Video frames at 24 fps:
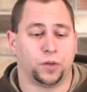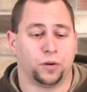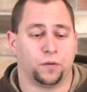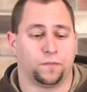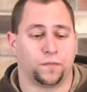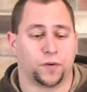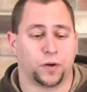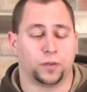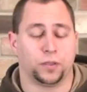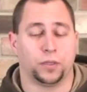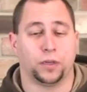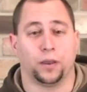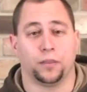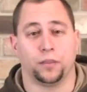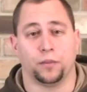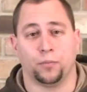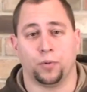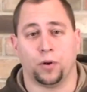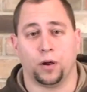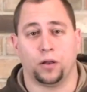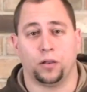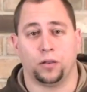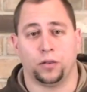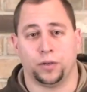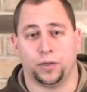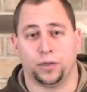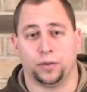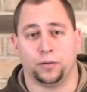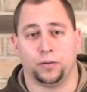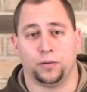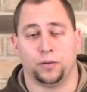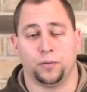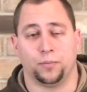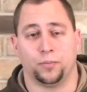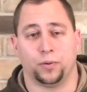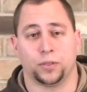fairly on the ball
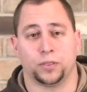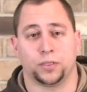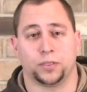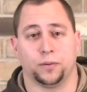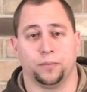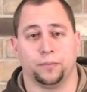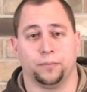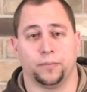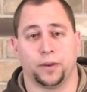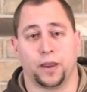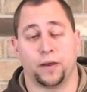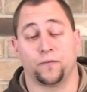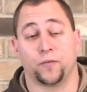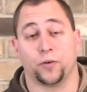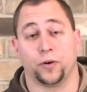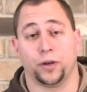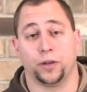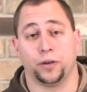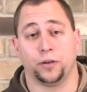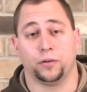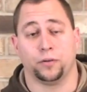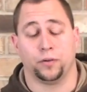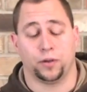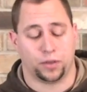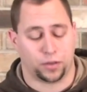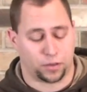and you put some effort into it,